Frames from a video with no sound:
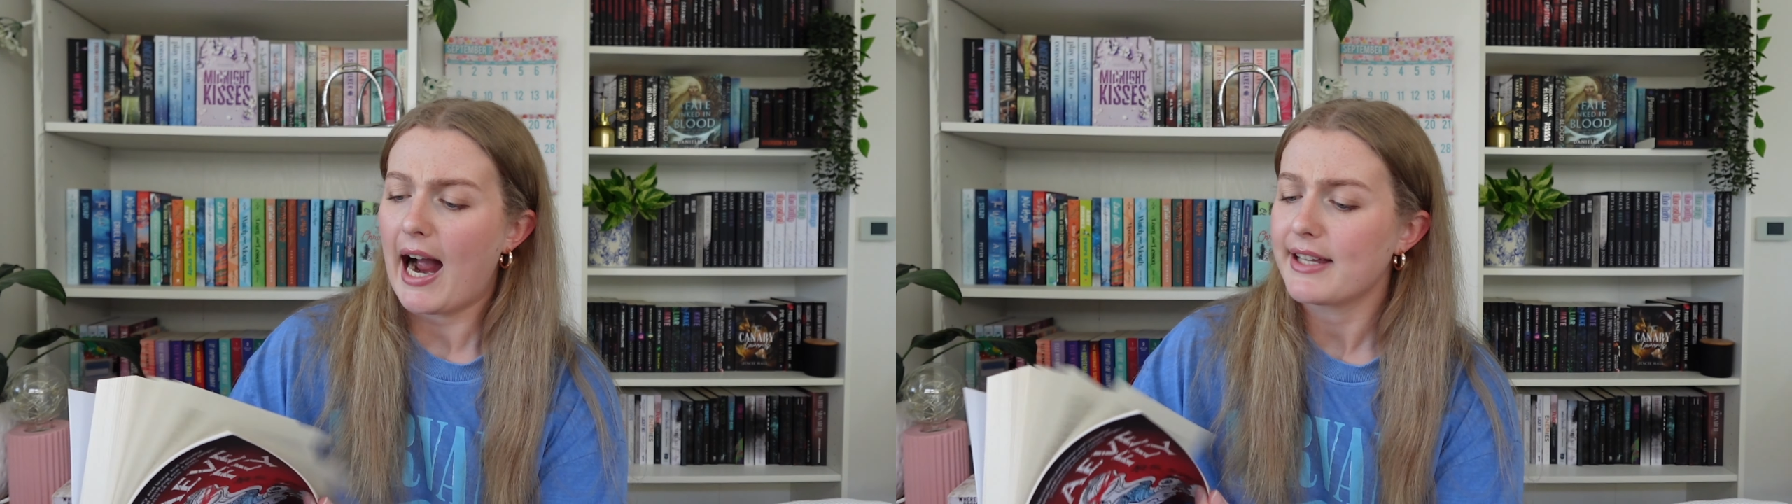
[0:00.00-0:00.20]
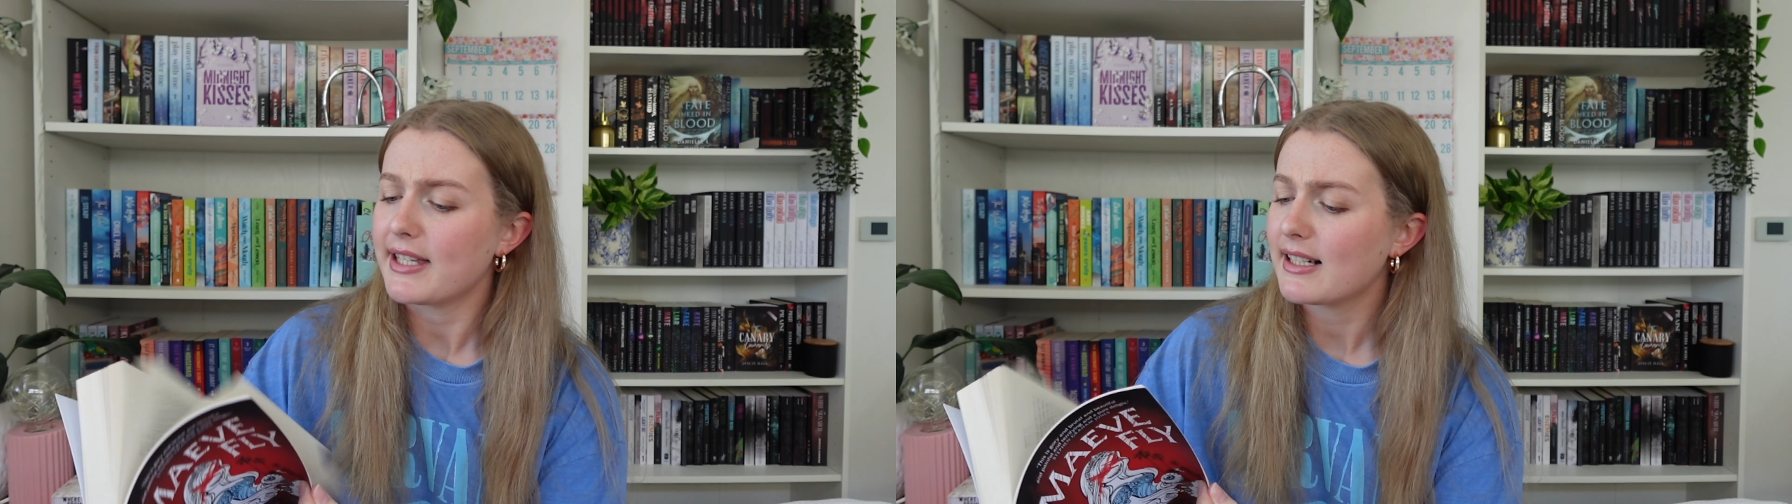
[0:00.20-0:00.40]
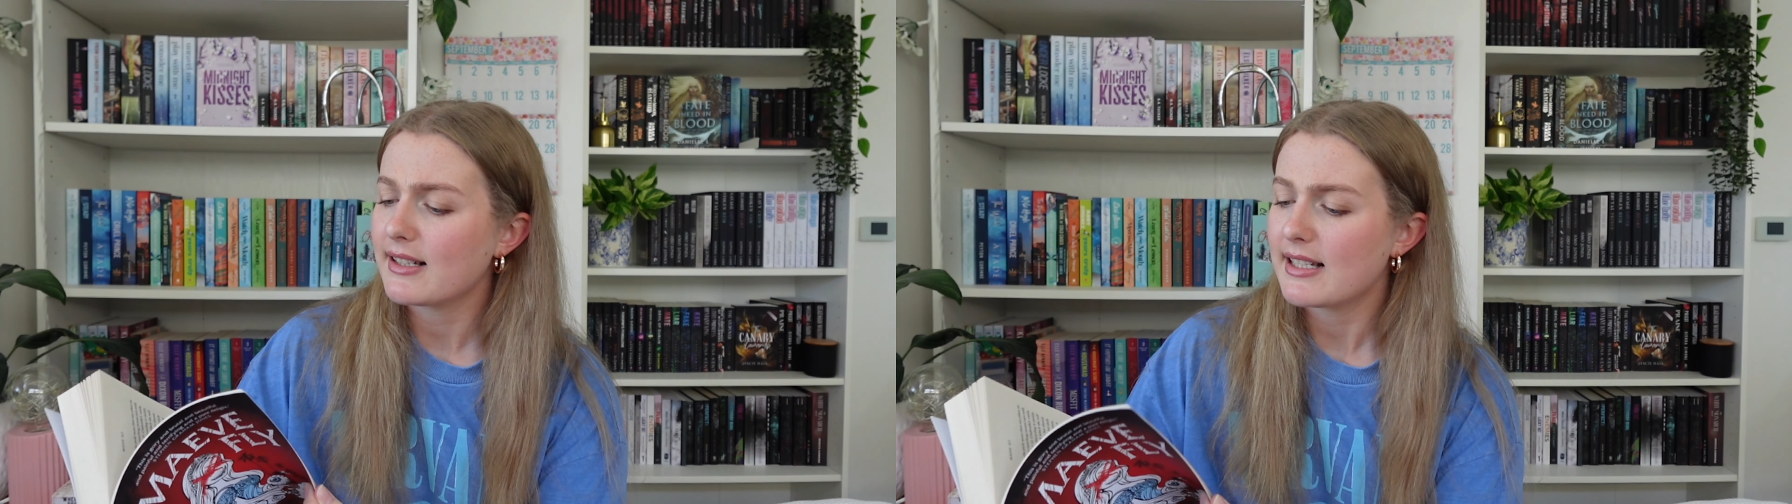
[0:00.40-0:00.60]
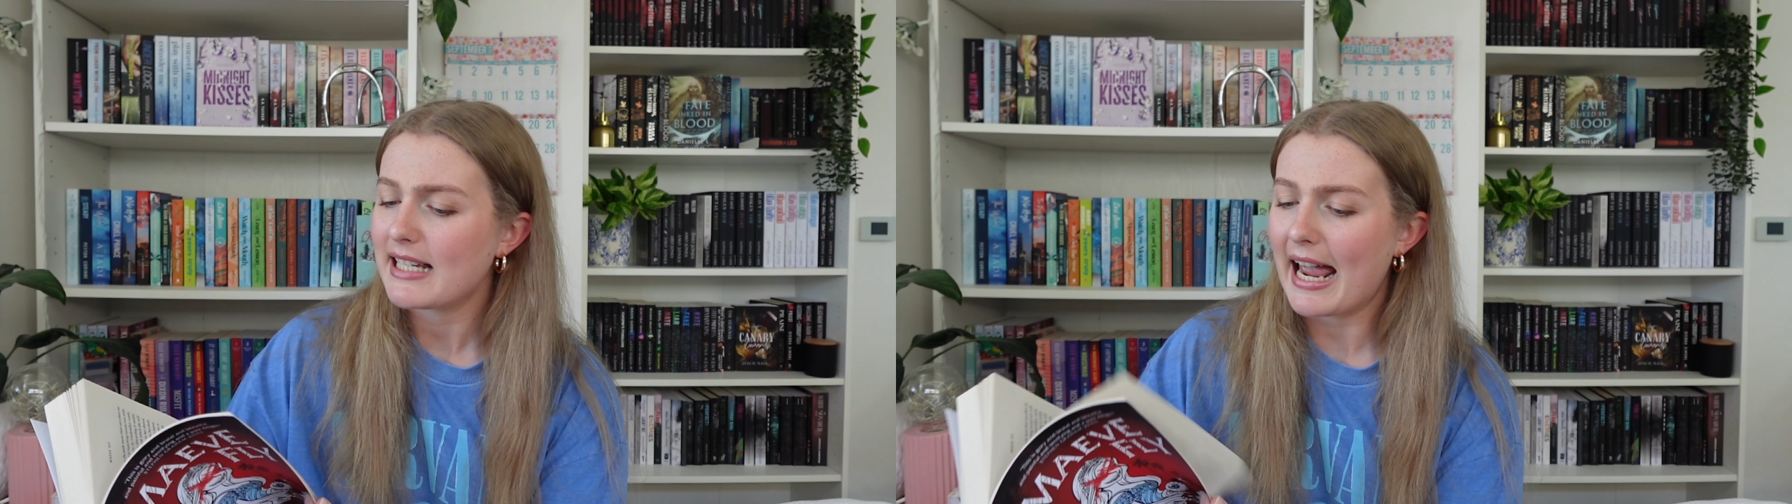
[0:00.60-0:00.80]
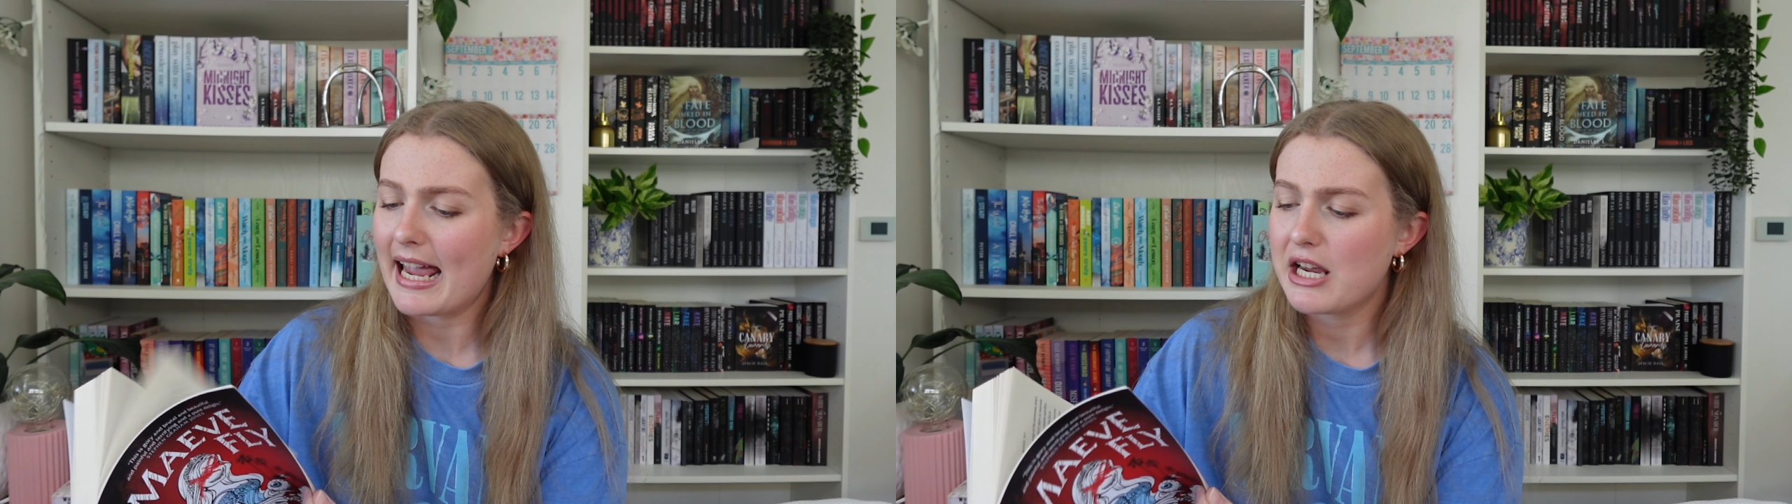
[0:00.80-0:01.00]
I think it's a
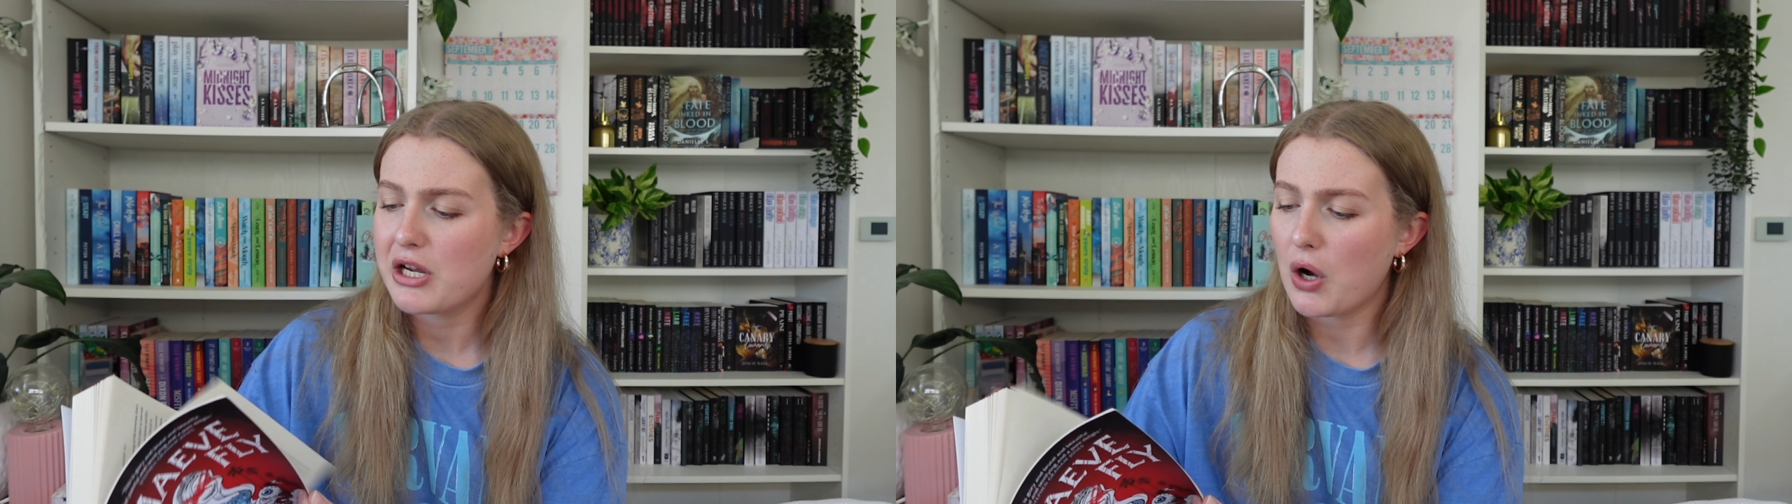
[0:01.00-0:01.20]
take